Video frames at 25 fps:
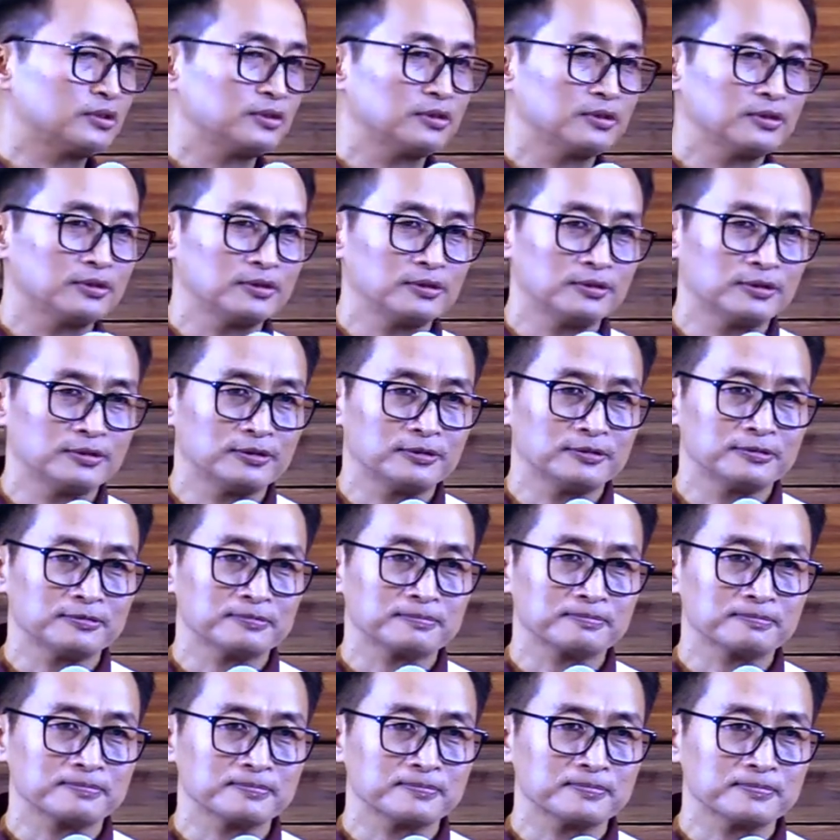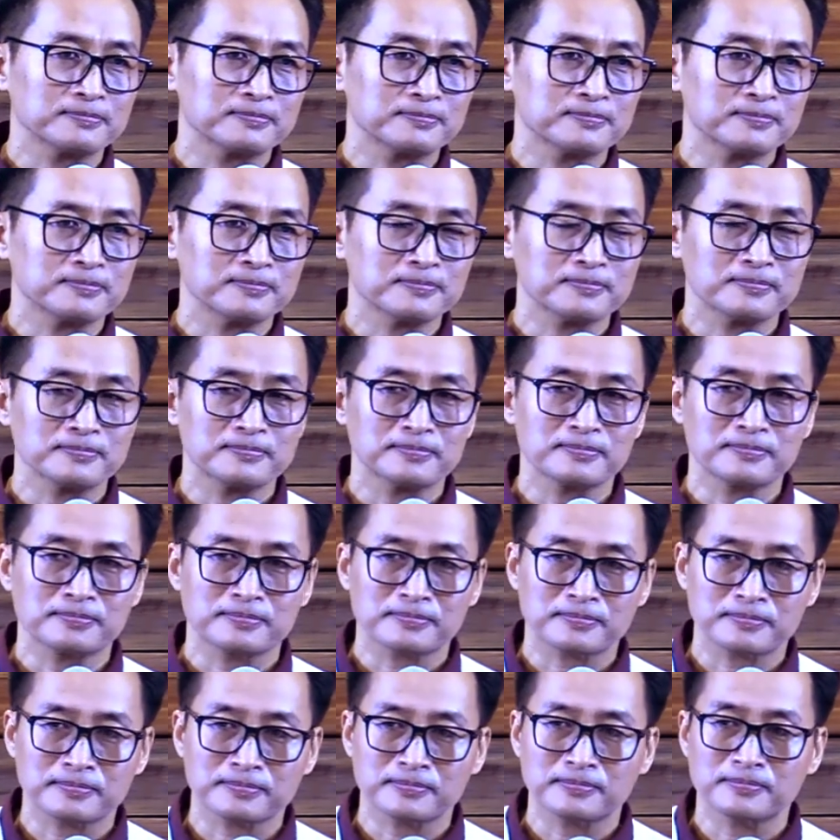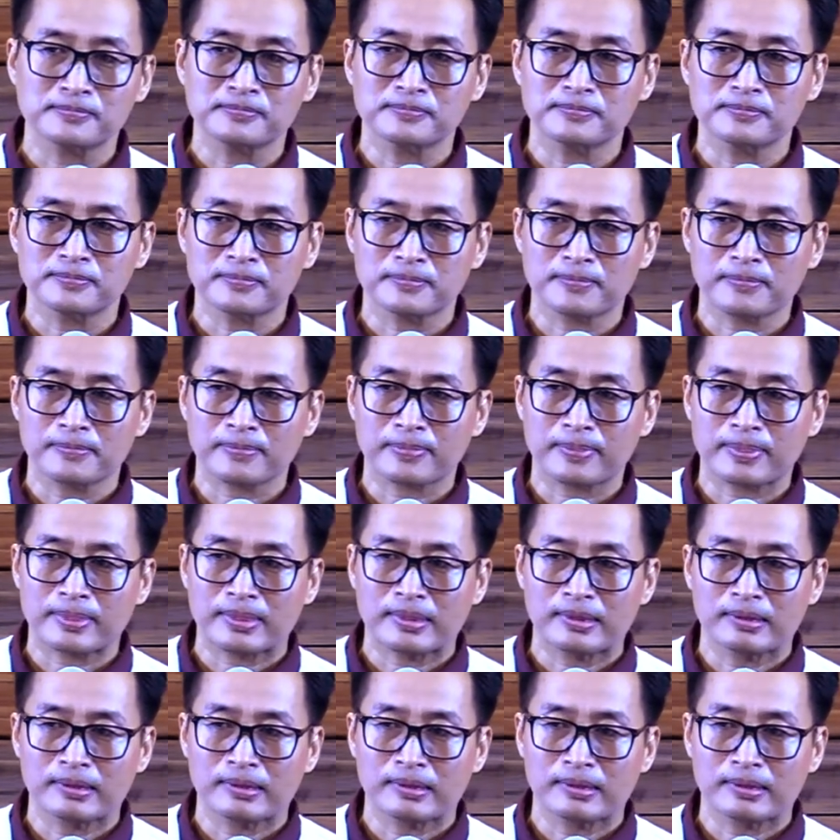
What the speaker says: Nothing is said.